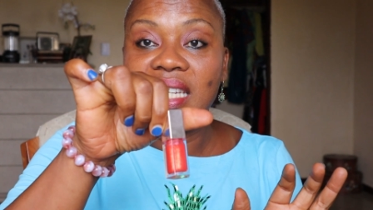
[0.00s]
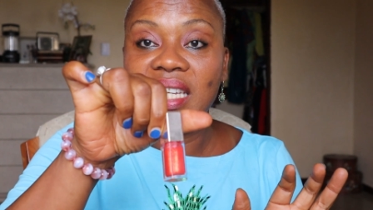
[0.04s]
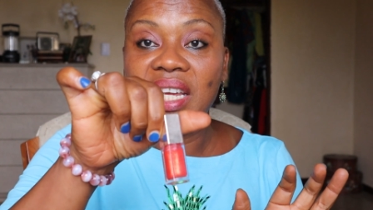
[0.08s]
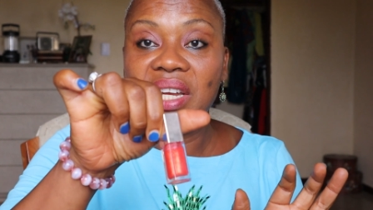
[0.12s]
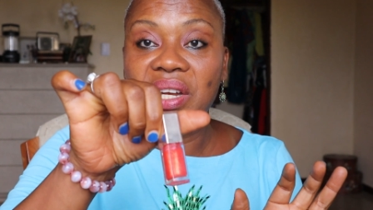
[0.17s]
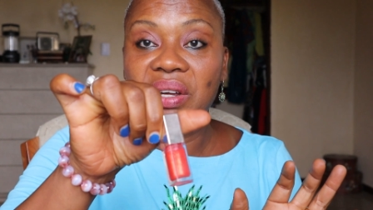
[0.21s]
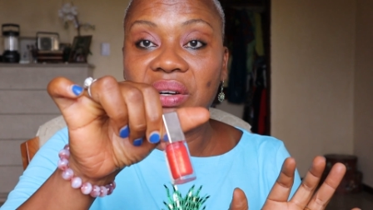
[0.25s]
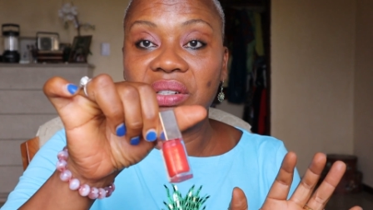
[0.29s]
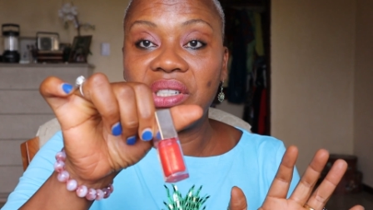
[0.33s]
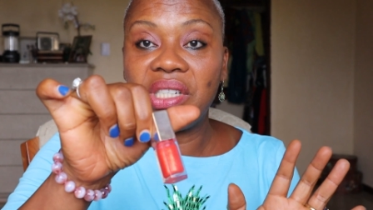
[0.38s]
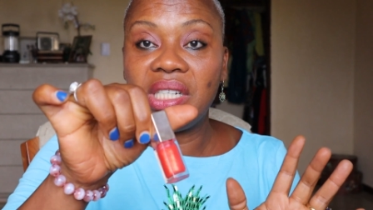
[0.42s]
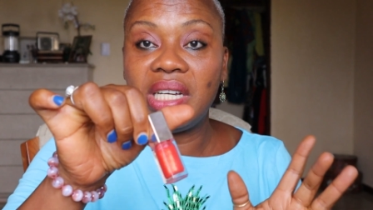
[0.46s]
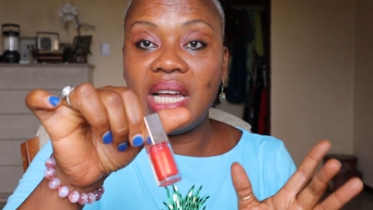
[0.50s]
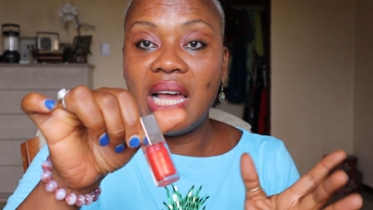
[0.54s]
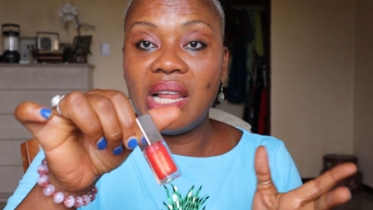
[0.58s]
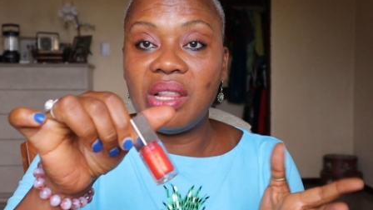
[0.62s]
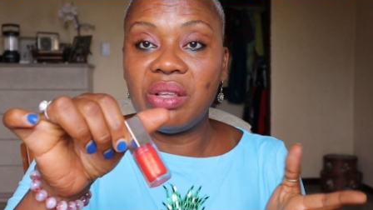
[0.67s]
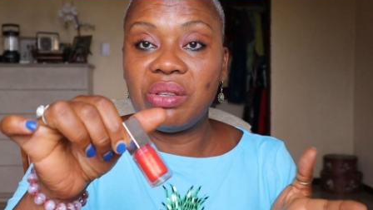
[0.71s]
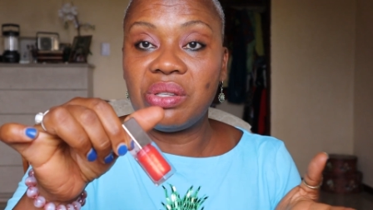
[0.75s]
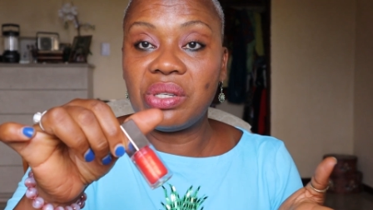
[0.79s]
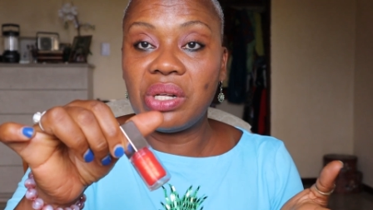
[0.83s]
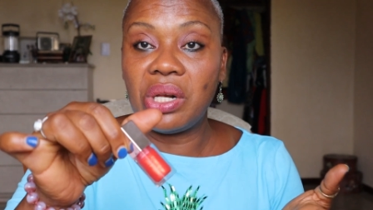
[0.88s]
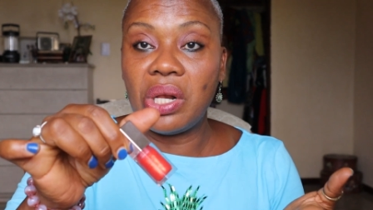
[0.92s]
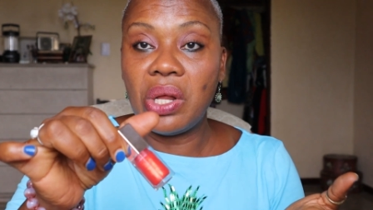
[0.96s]
you know, she got
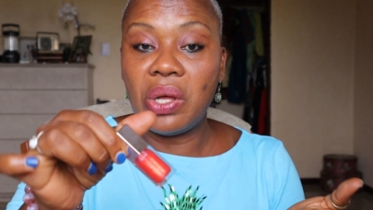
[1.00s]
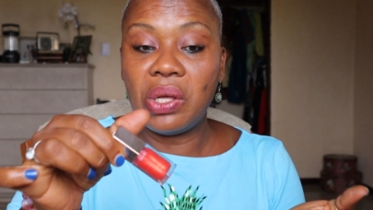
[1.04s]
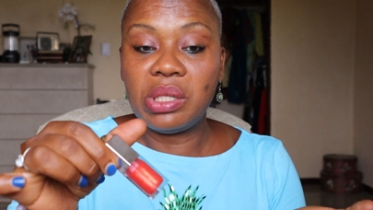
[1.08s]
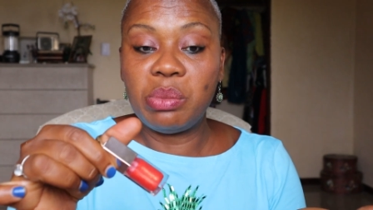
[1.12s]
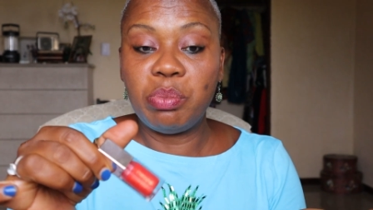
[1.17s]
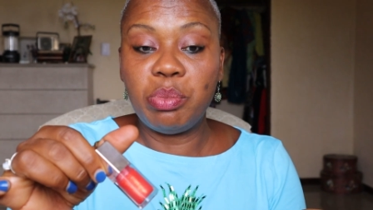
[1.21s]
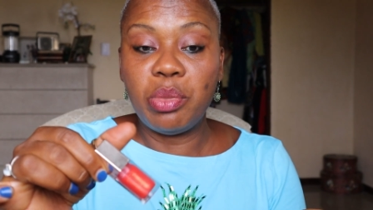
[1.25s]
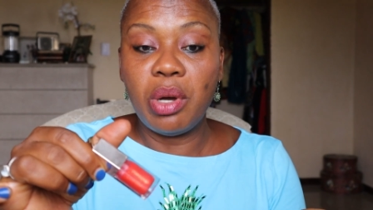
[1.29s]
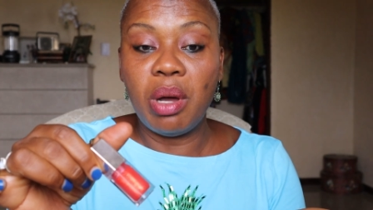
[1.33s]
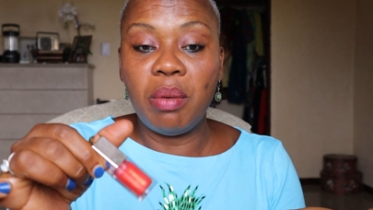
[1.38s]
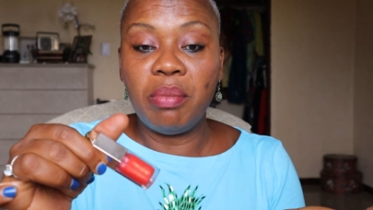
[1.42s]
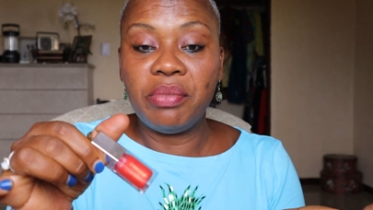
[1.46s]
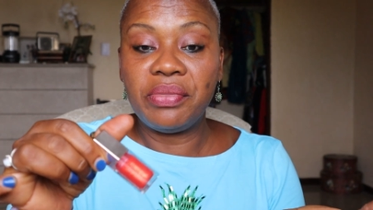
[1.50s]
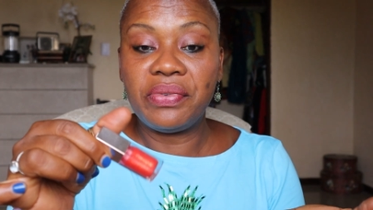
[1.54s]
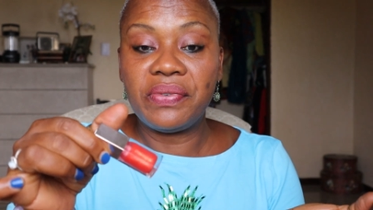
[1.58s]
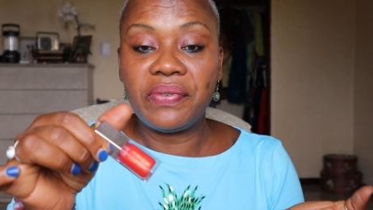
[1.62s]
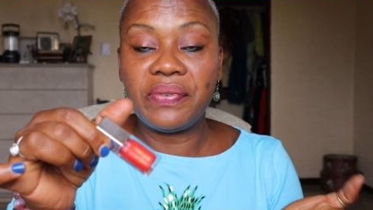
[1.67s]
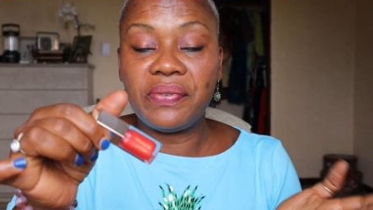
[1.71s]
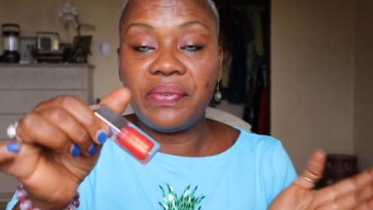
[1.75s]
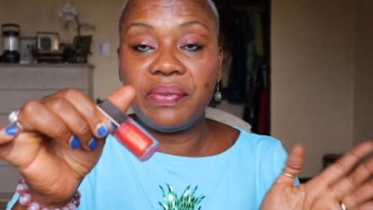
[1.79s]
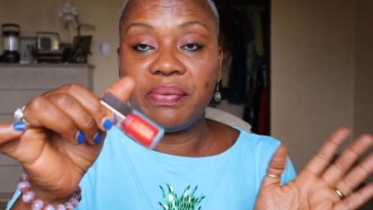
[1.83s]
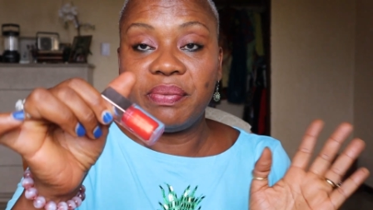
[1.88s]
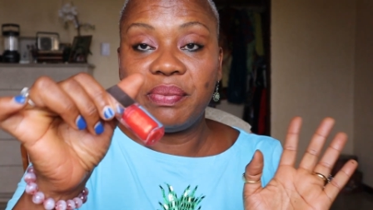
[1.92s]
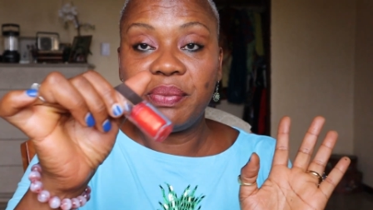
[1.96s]
those gloss
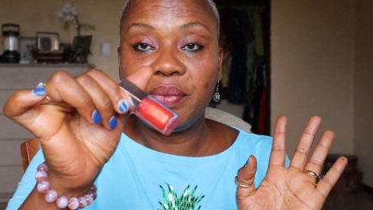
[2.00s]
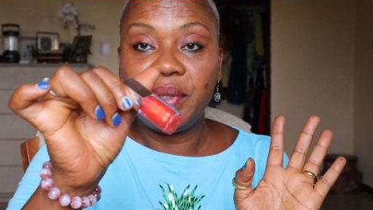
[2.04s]
bombs,